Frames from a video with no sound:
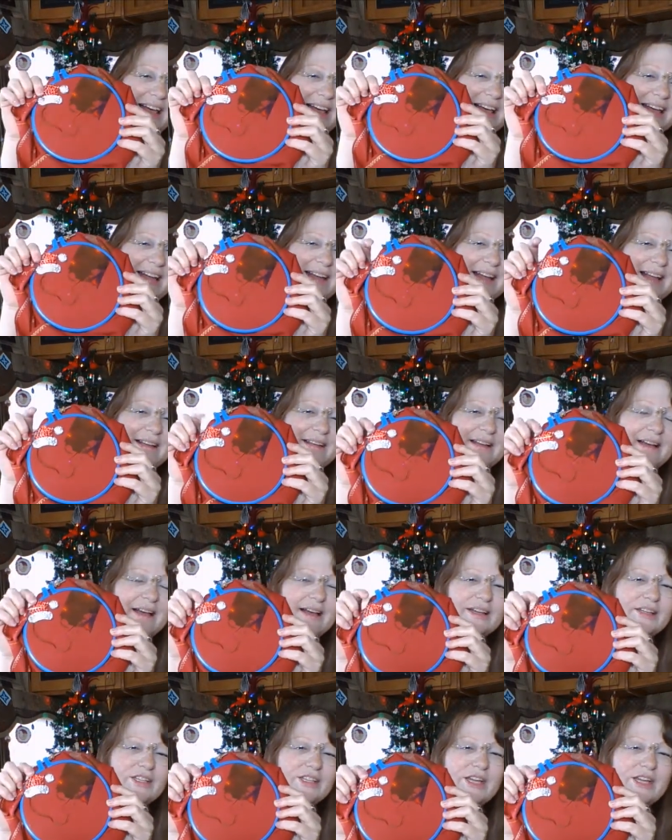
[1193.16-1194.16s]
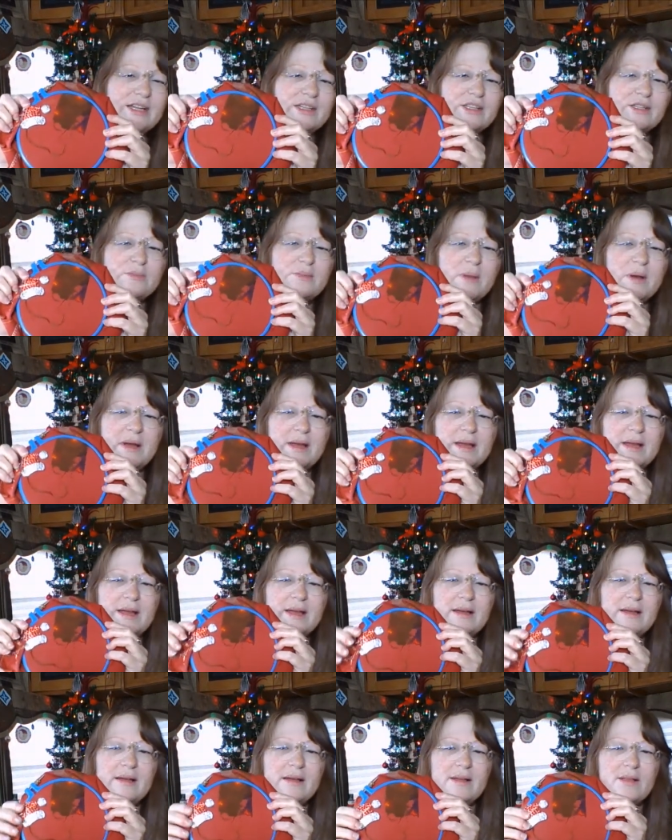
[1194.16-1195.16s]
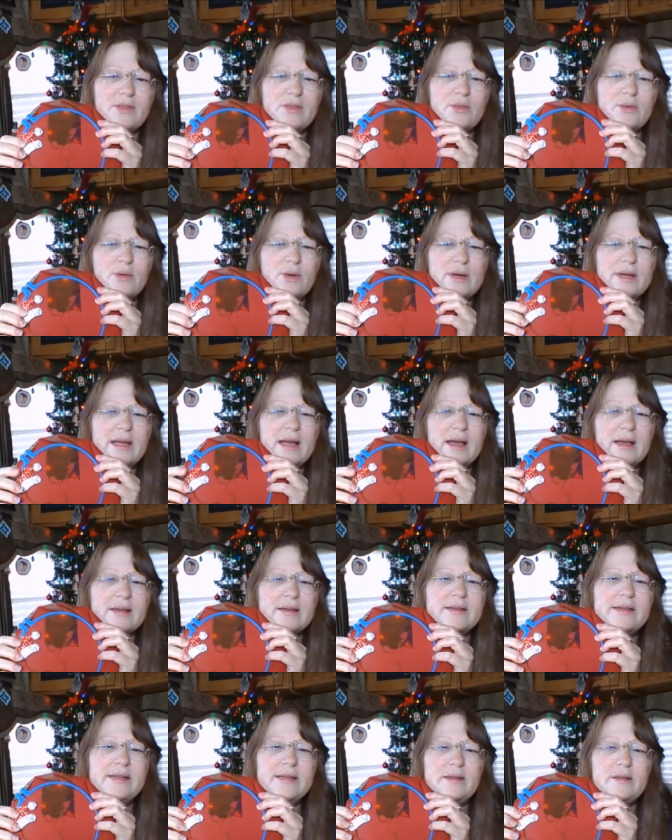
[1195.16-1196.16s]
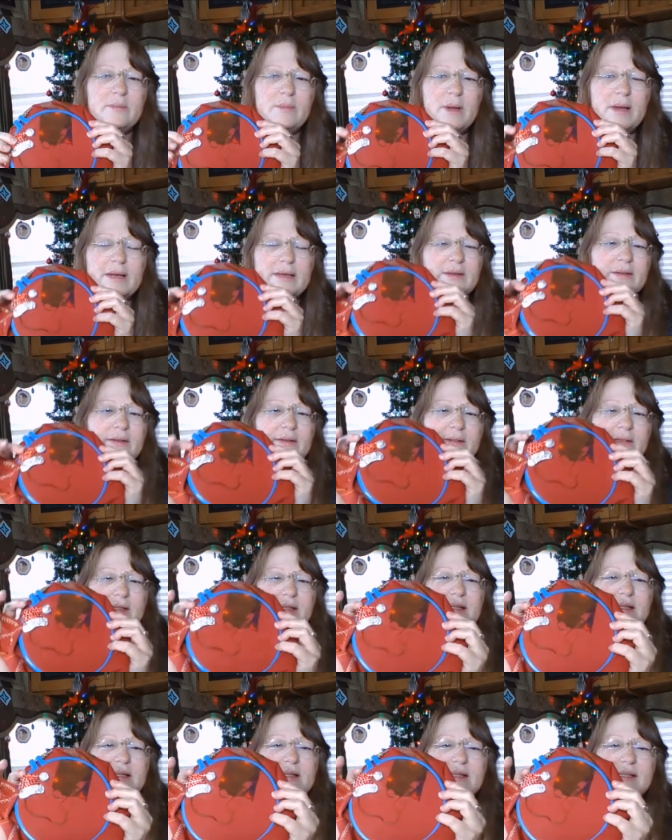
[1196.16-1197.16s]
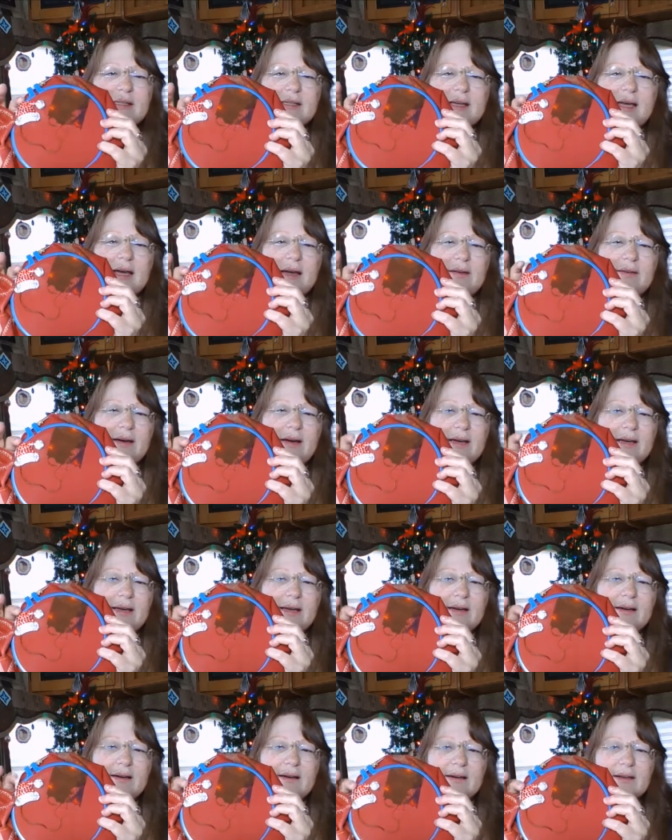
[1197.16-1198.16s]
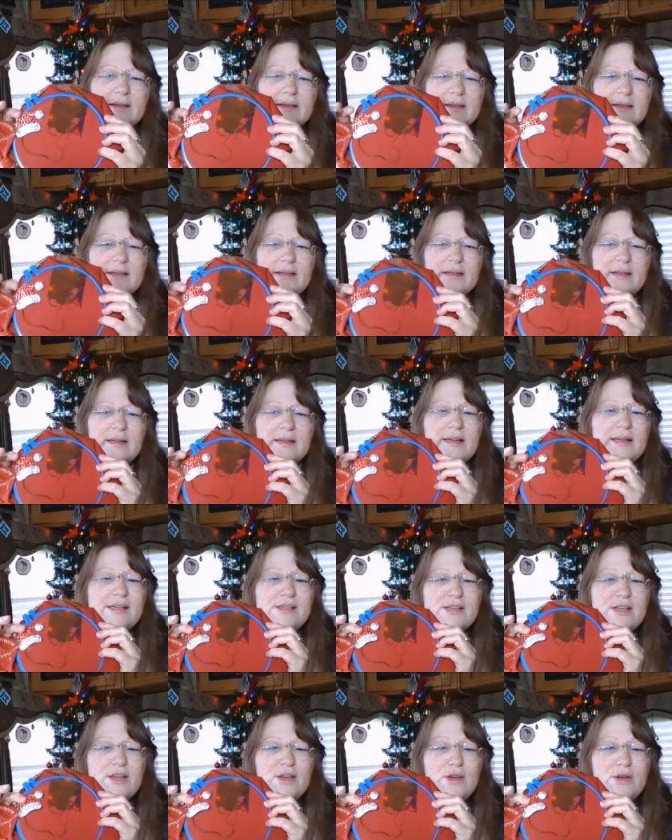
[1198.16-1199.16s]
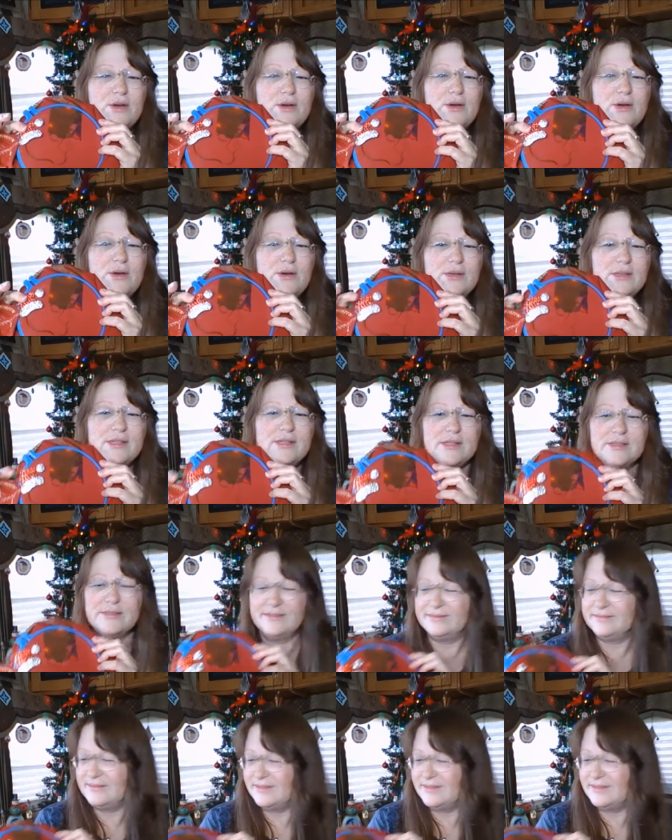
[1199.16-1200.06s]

And I changed my Thordak needle minder to this guy right here. He's huge.